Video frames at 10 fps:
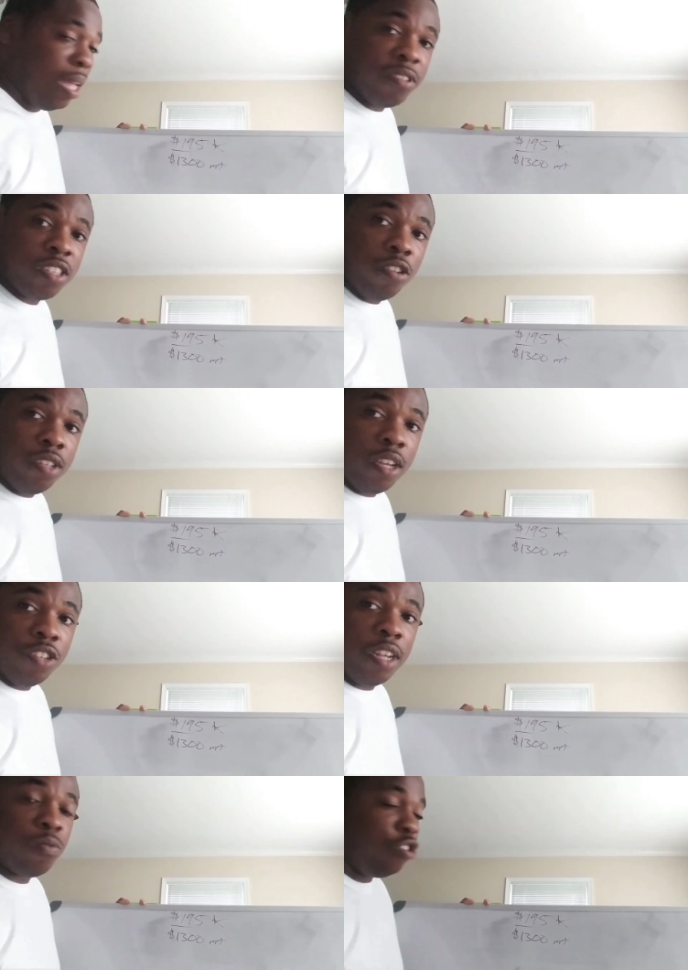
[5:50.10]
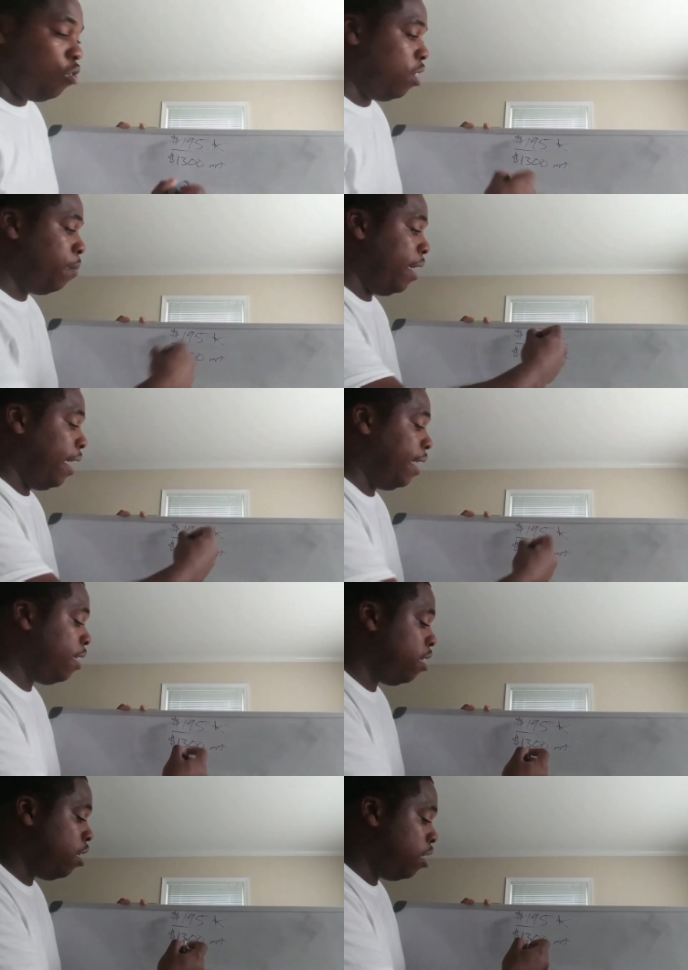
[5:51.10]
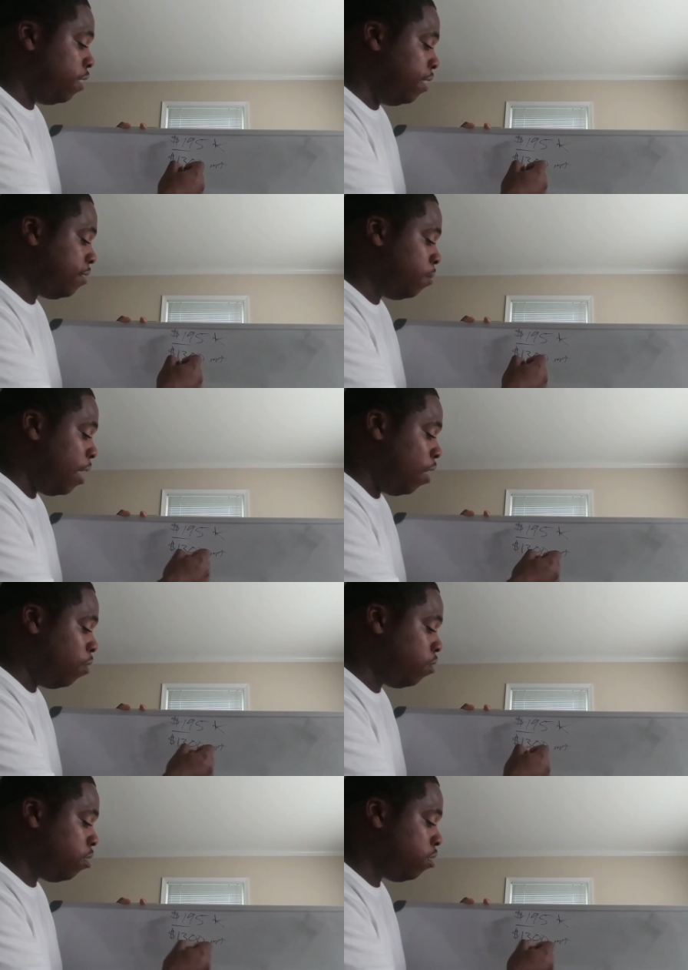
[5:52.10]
payments, thirteen hundred. That's what you're going to pay. This amount